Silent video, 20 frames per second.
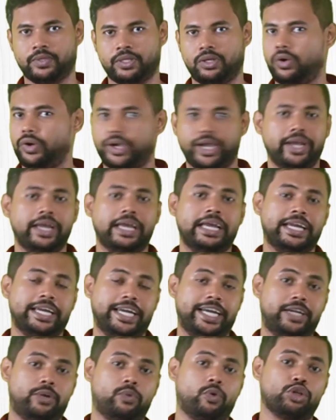Okay,
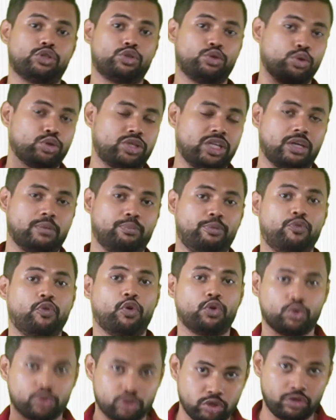it was using,
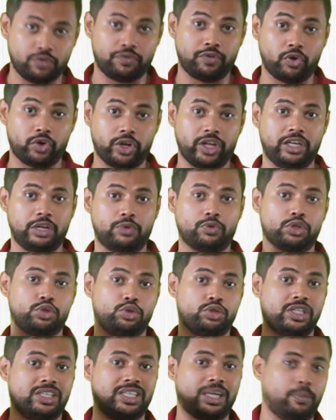before 2014 it was
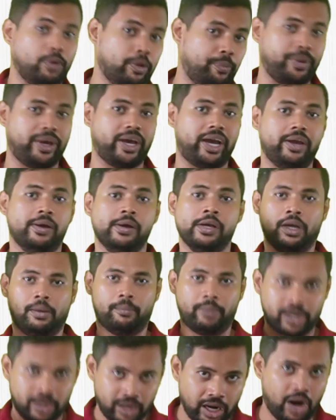using WPI,
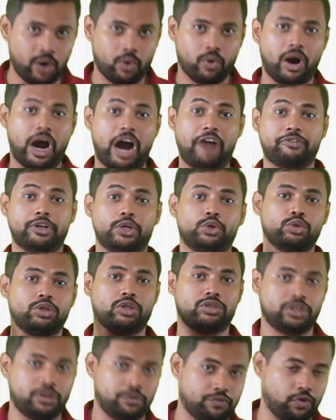but now after
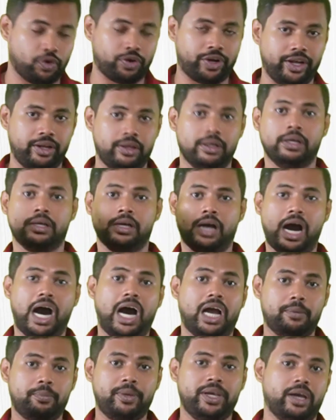2014
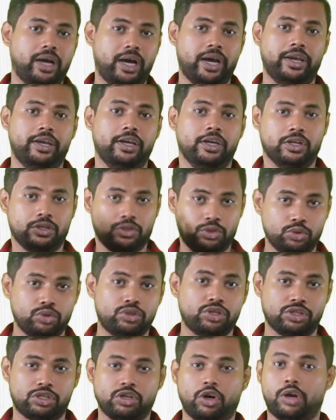RBI
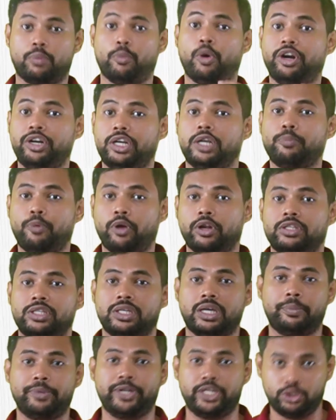uses, or Monetary Policy
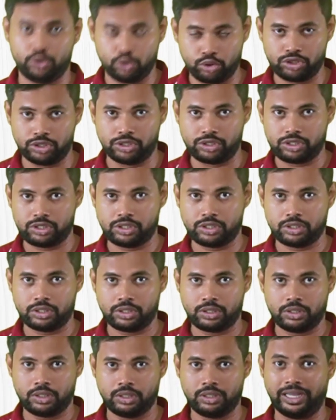Committee uses,
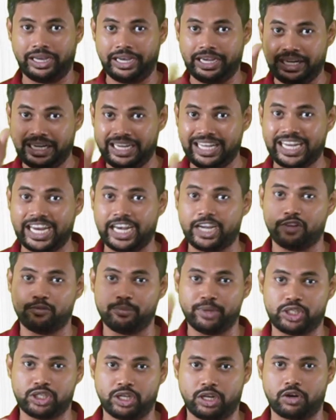the indicative
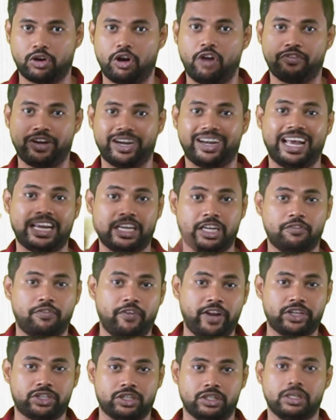measure of headline
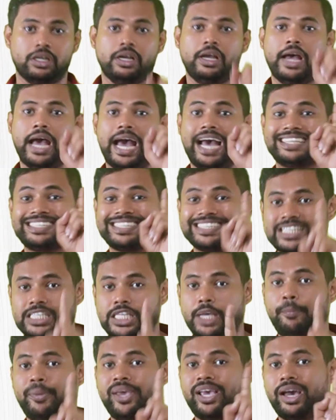inflation as
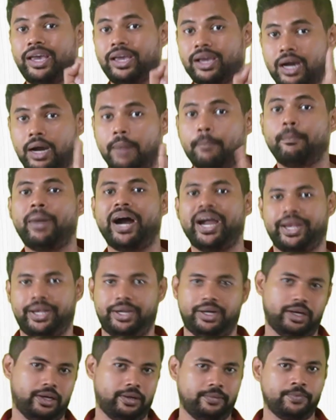CPI
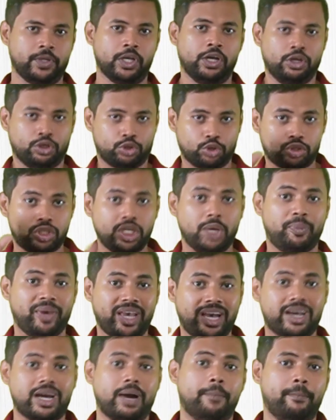combined. So
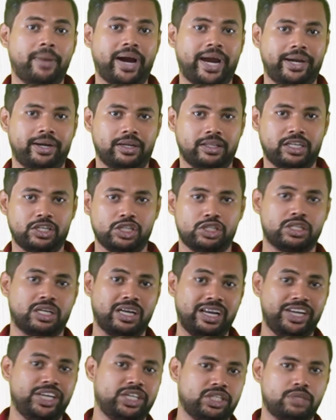CPI combined, that is
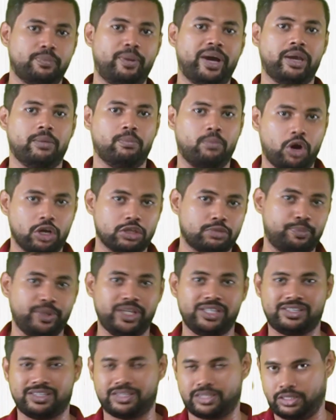released by
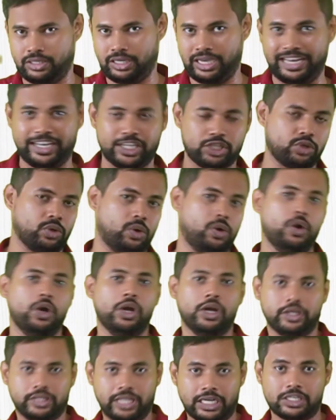MOSPI's NSO,
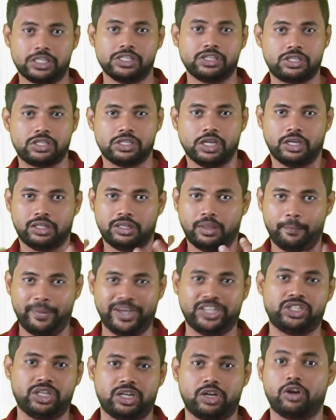that is the
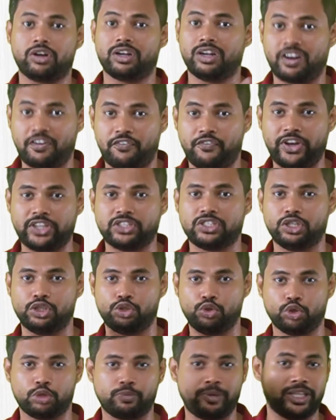measure or a reference that is
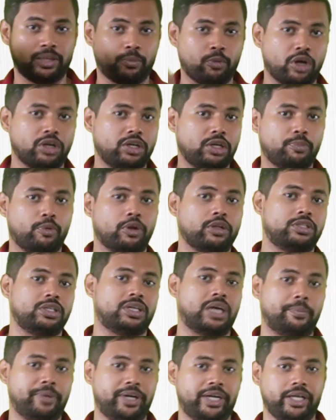used by the Monetary Policy
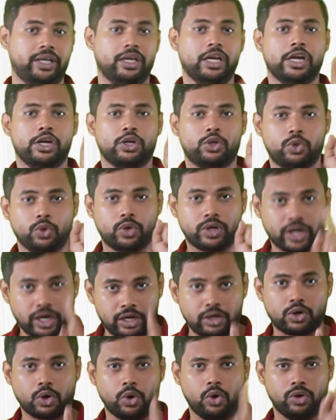Committee to
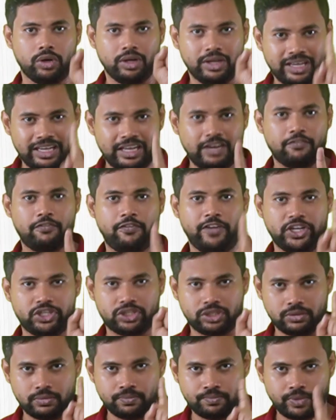control
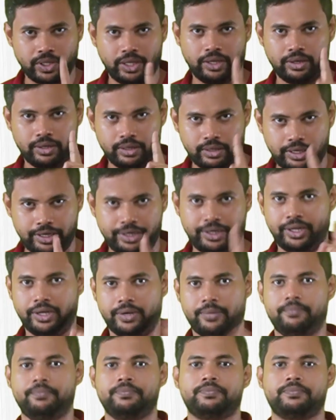inflation in India.